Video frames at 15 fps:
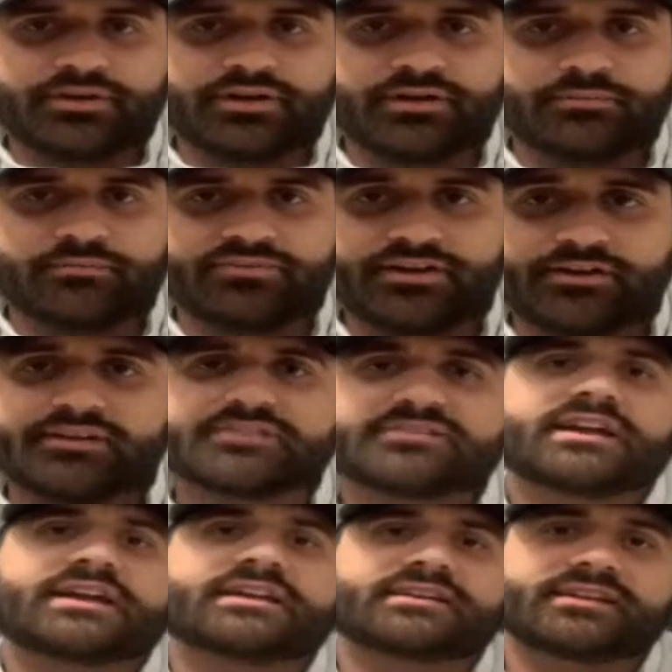very
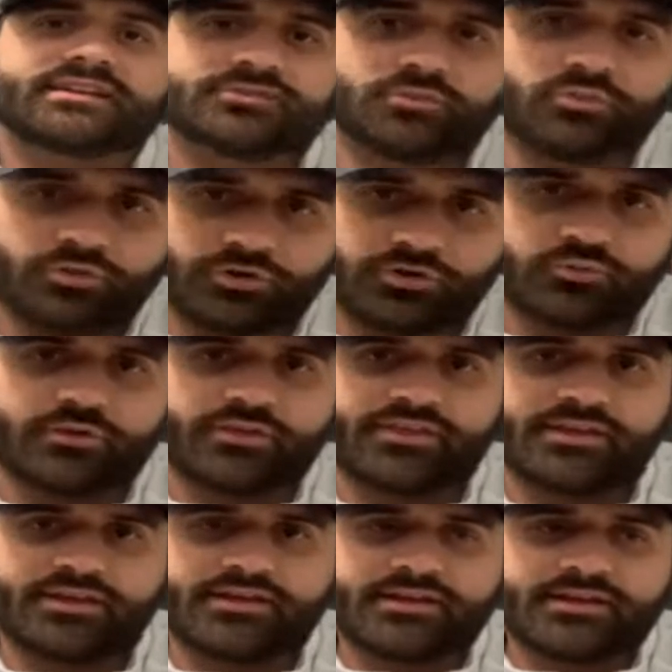excited to get to work with it.